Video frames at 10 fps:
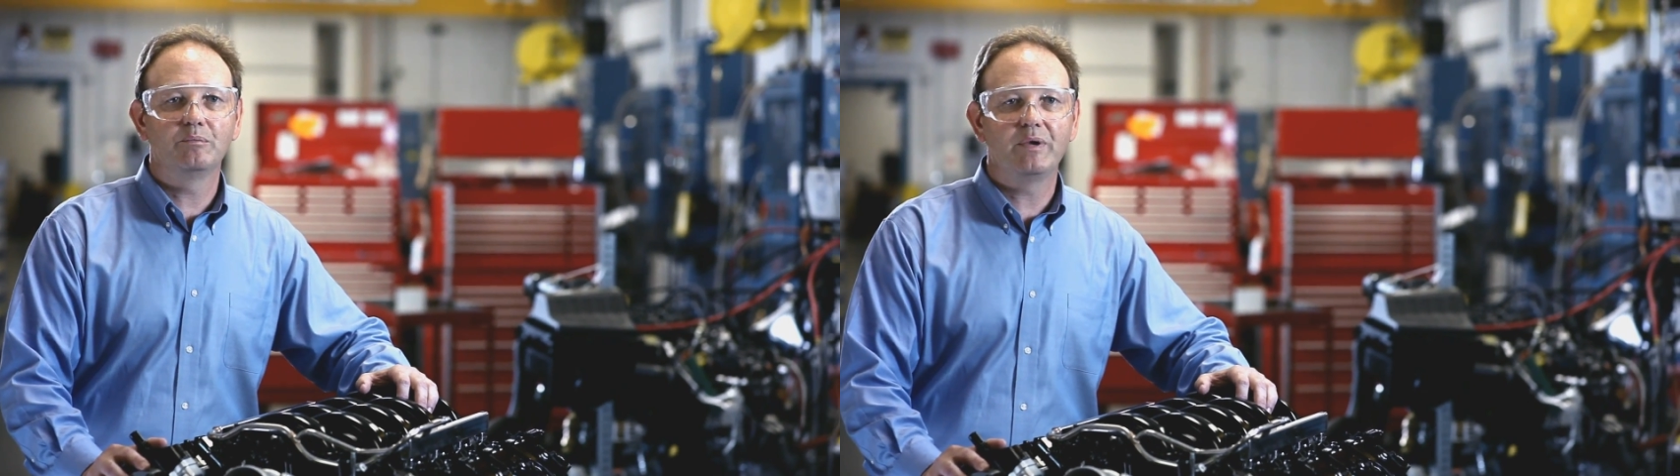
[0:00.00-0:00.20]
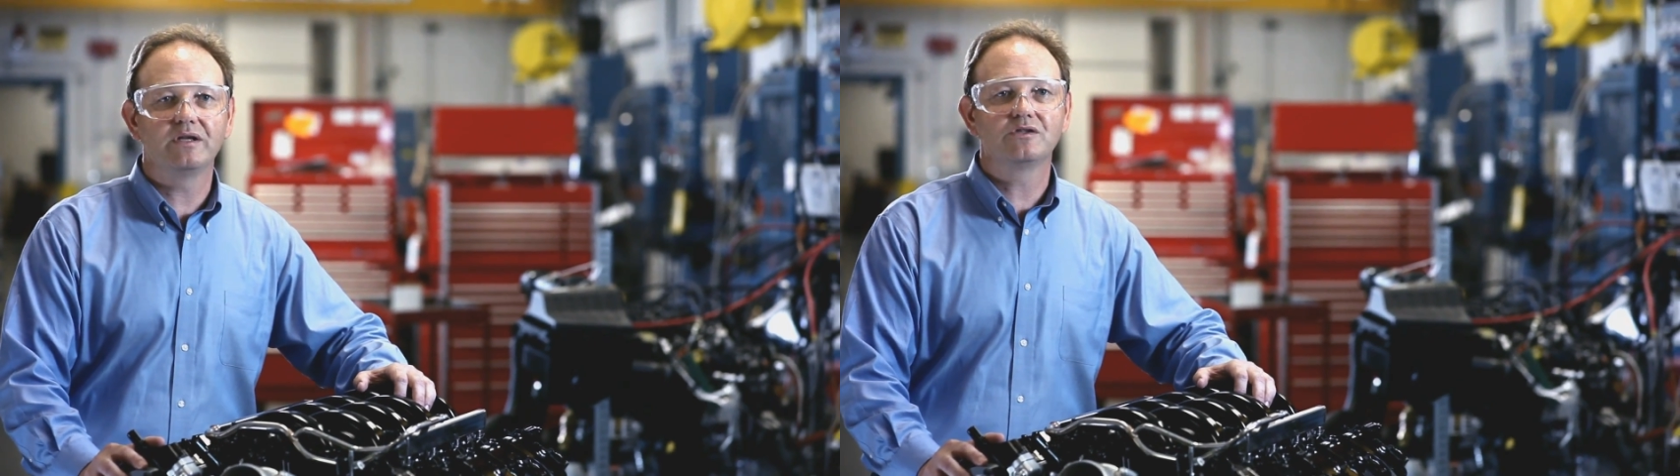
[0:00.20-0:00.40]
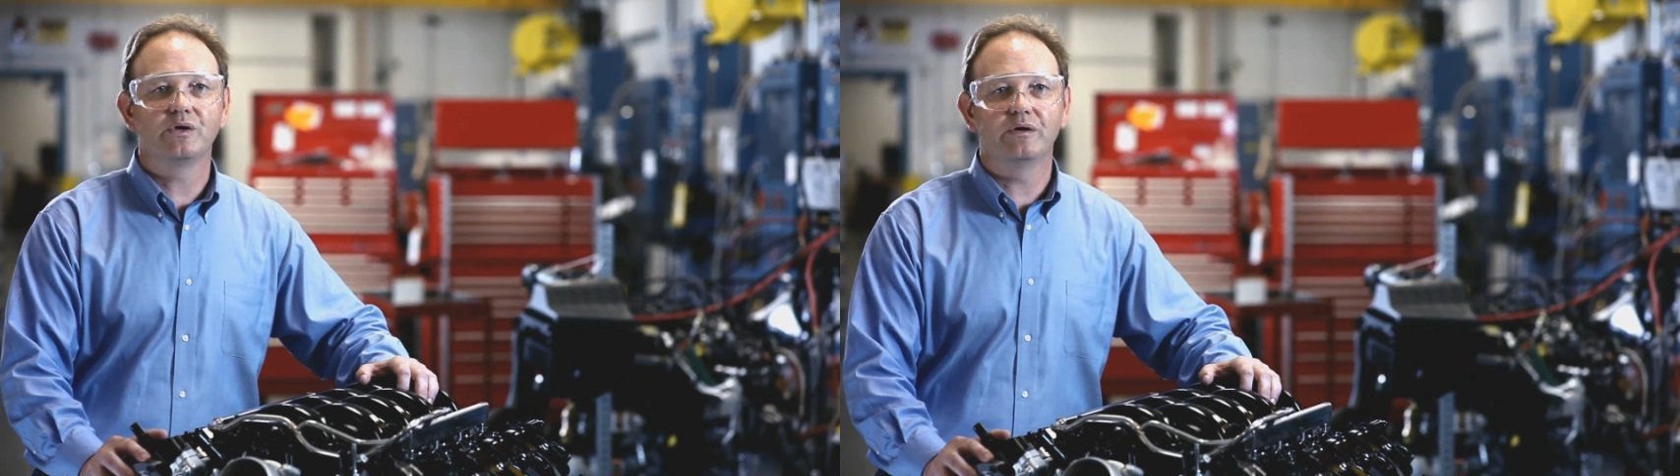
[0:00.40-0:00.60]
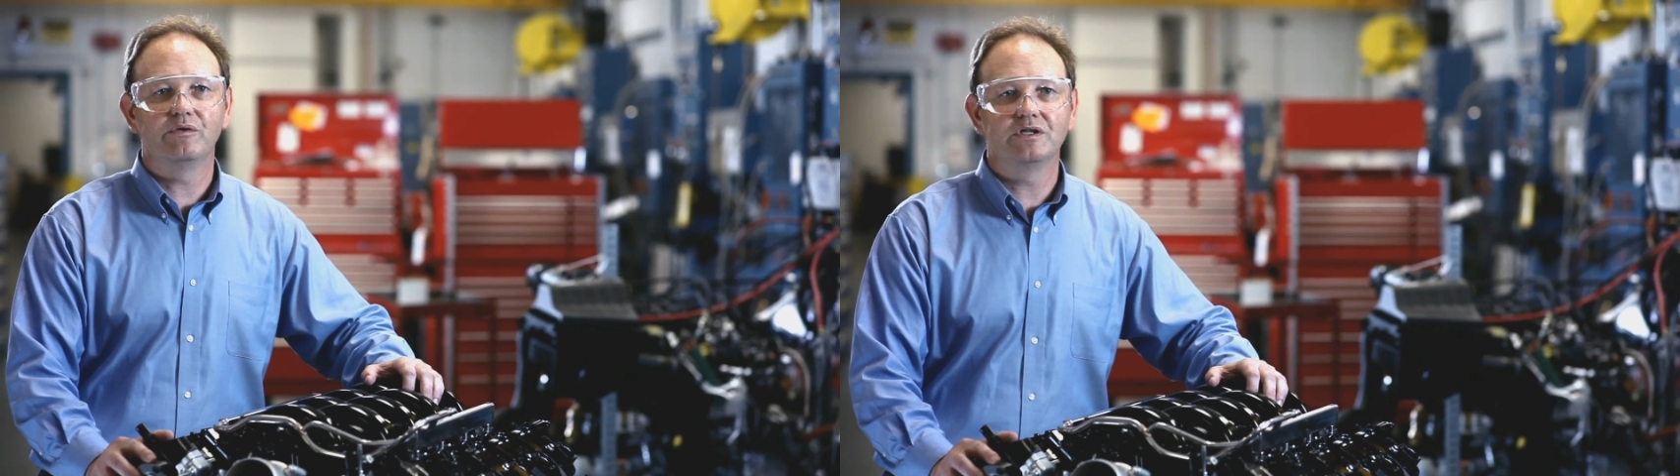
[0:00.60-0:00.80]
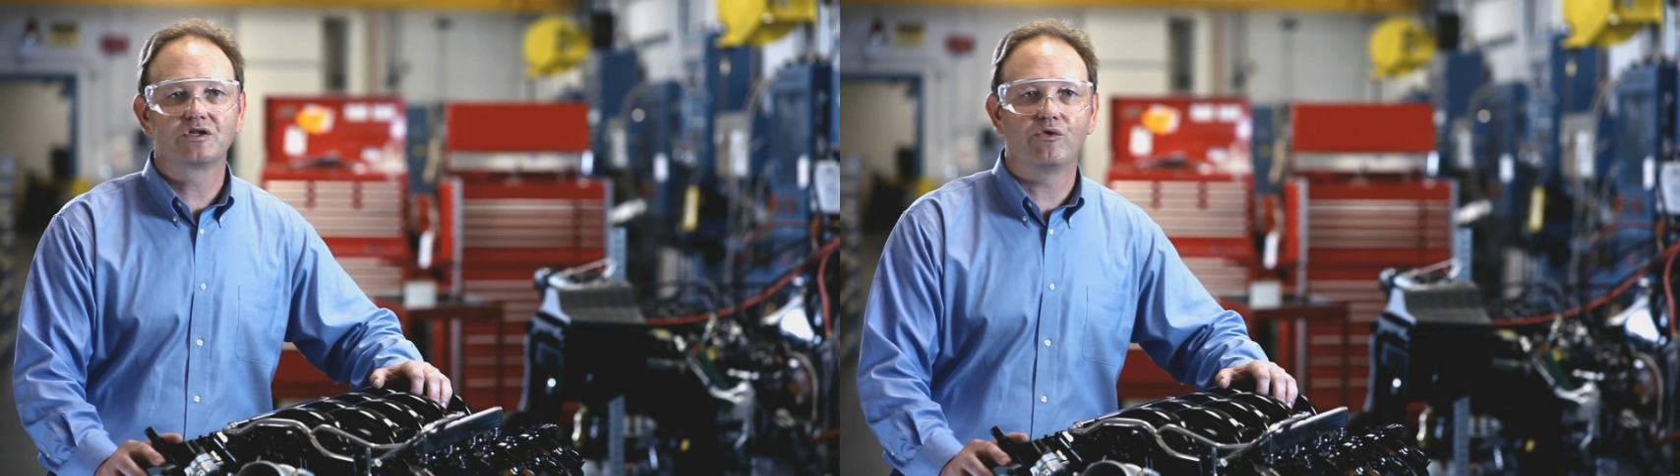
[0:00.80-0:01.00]
little bit so
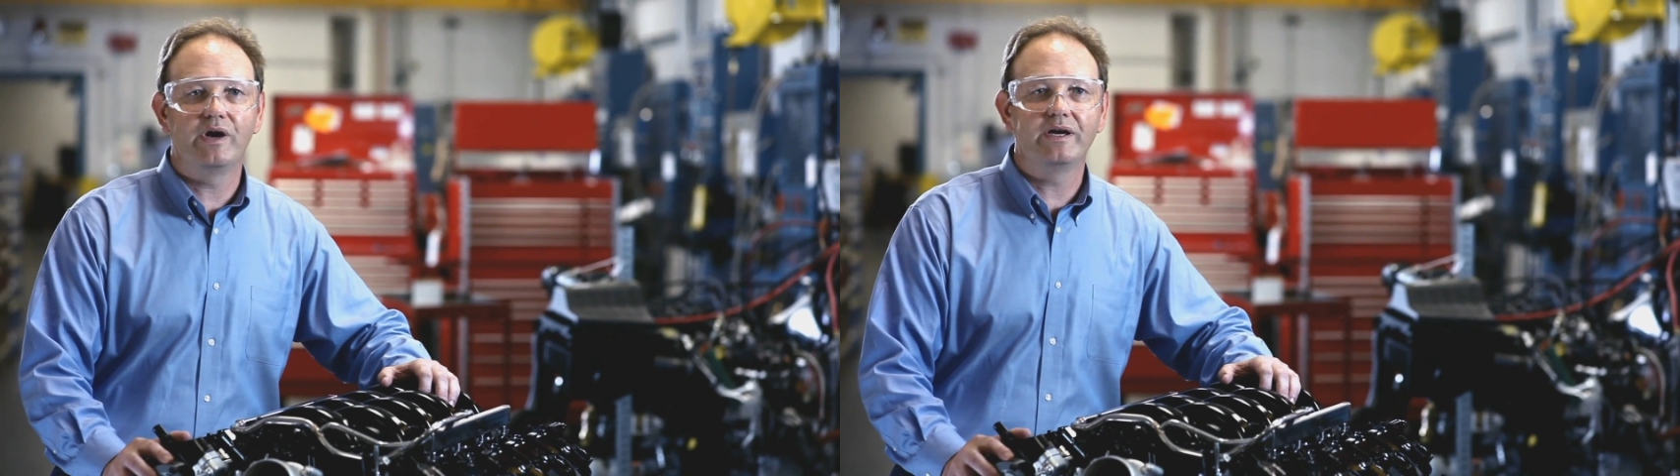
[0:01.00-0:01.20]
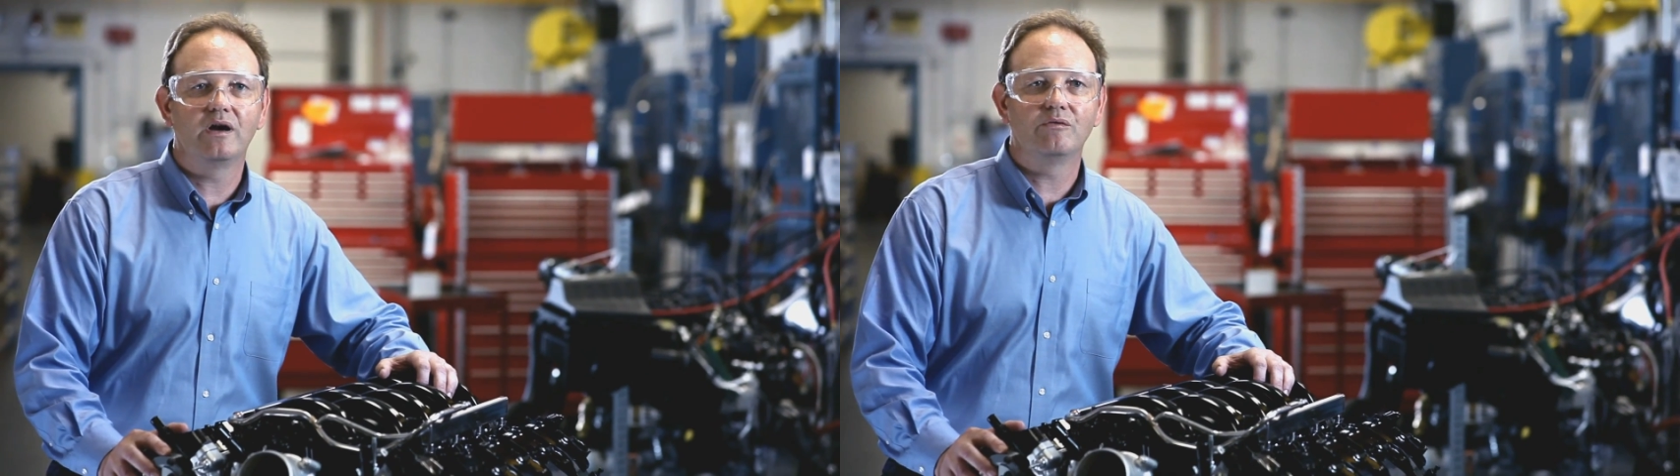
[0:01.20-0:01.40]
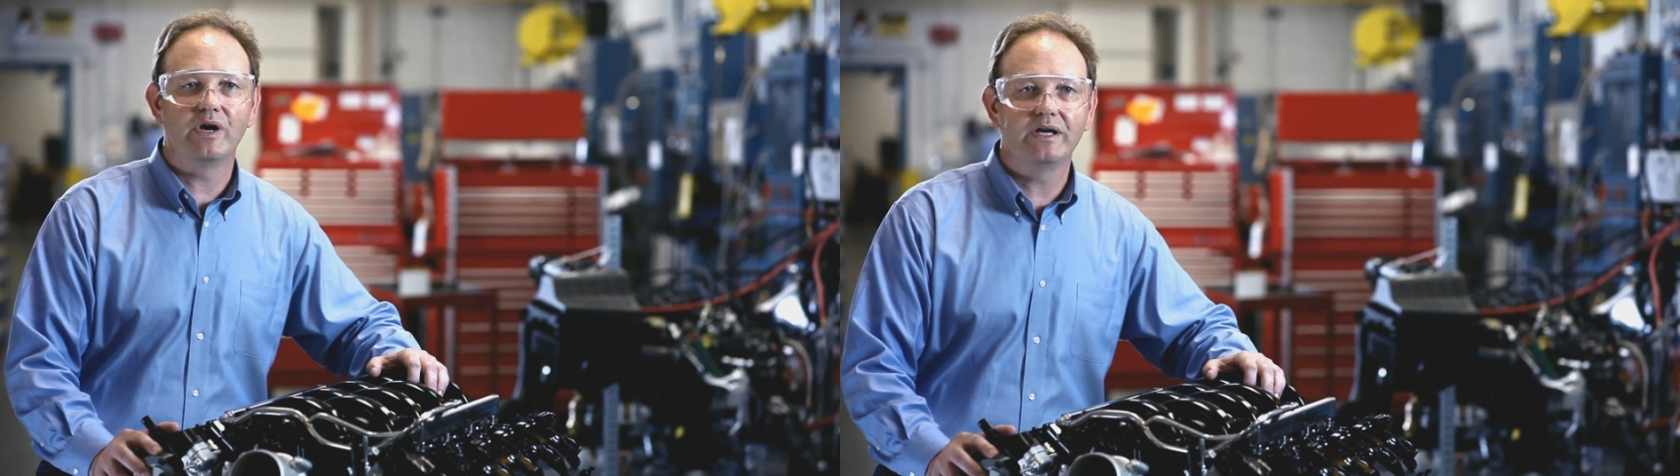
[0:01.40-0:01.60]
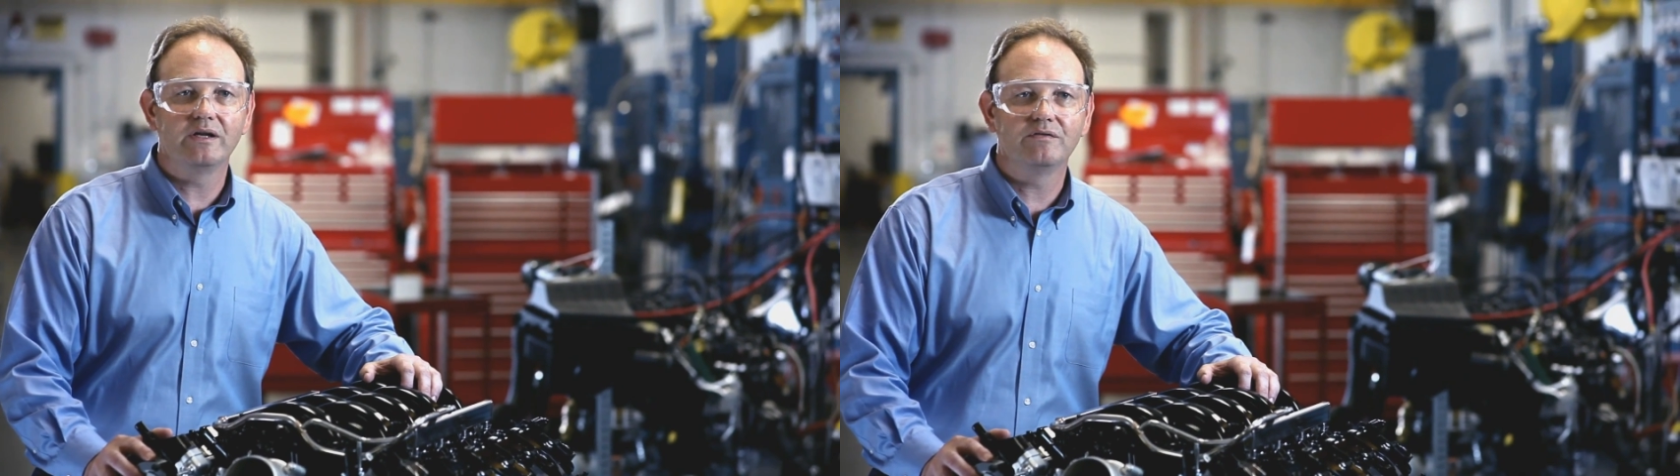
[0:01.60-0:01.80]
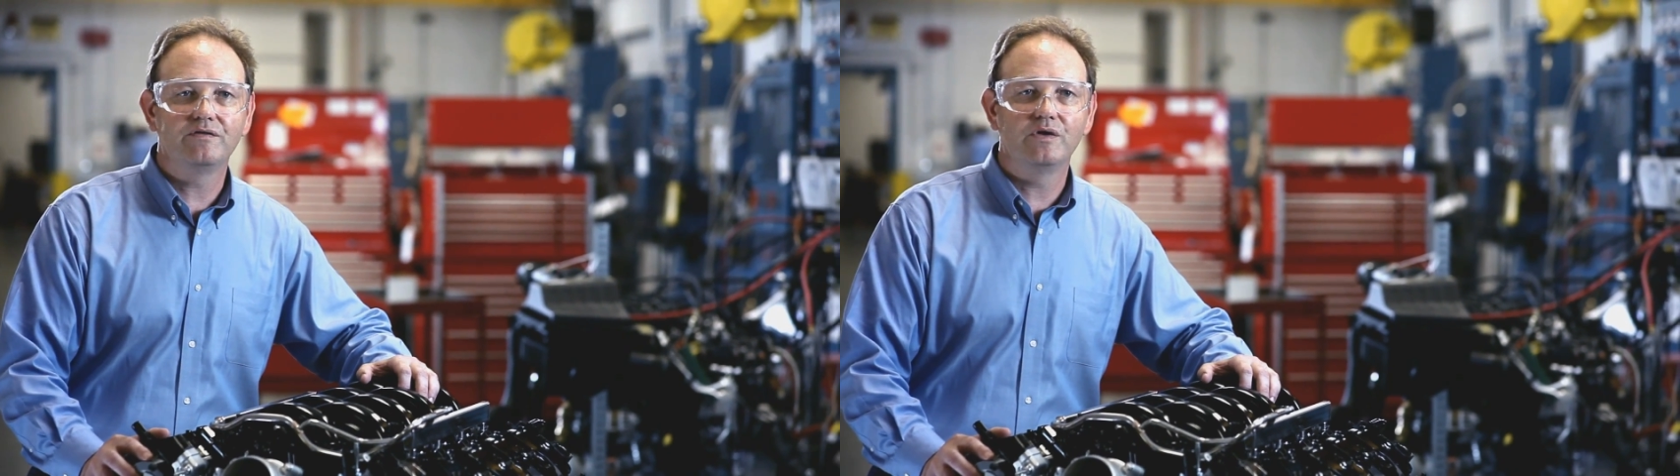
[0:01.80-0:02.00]
it runs great on regular